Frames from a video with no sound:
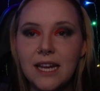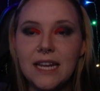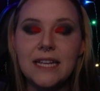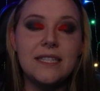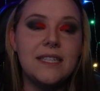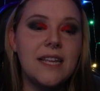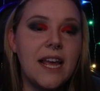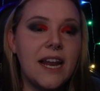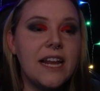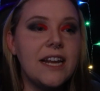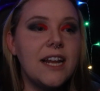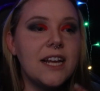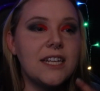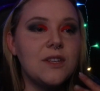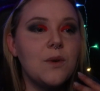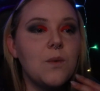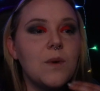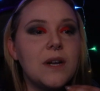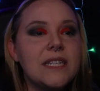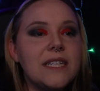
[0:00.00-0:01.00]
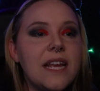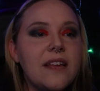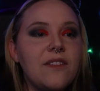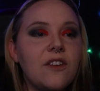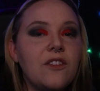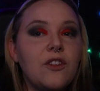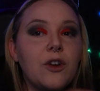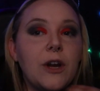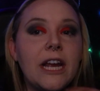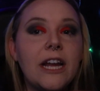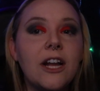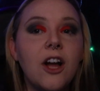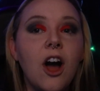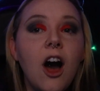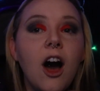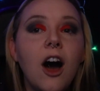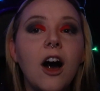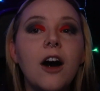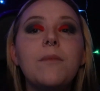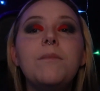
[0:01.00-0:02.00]
He said he doesn't want to say that they're
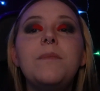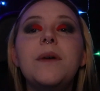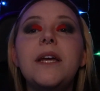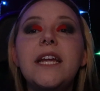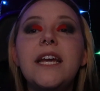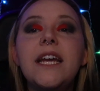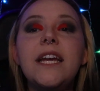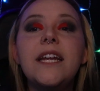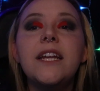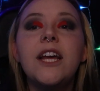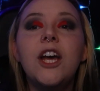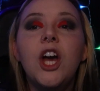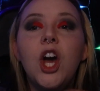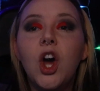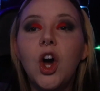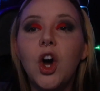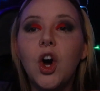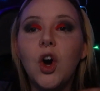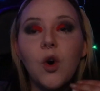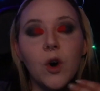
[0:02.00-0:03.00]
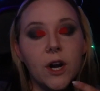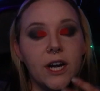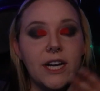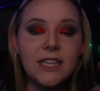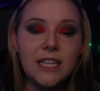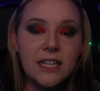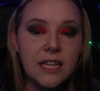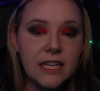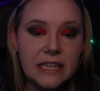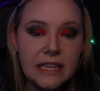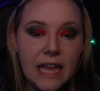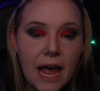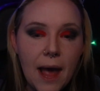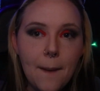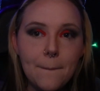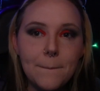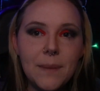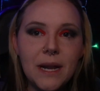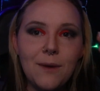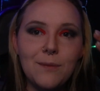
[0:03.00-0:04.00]
incompetent or anything like
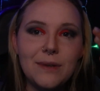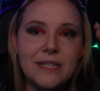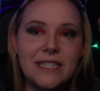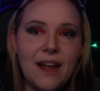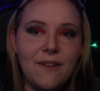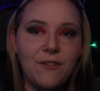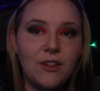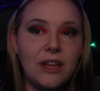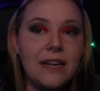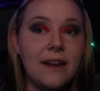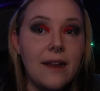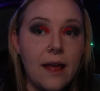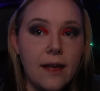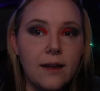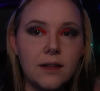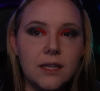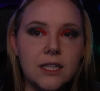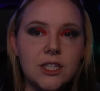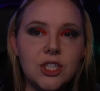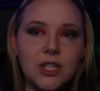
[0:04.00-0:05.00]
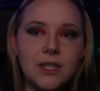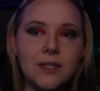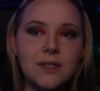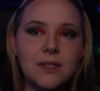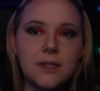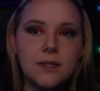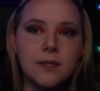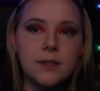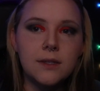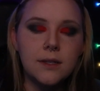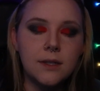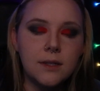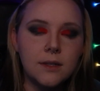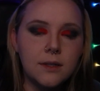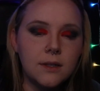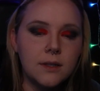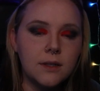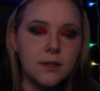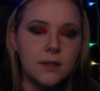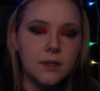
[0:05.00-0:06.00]
that, but it was definitely negligence.
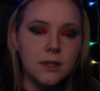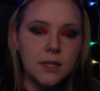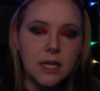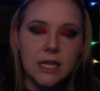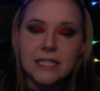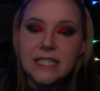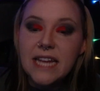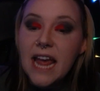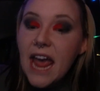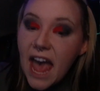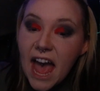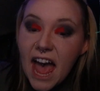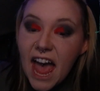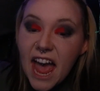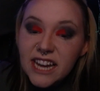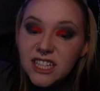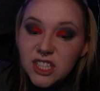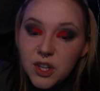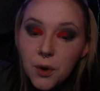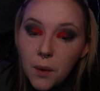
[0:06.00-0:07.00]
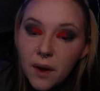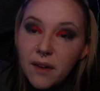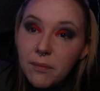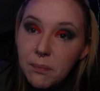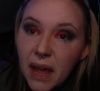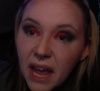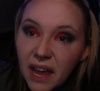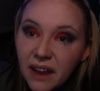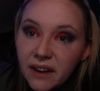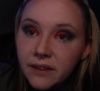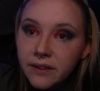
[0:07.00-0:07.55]
Because it had to have been.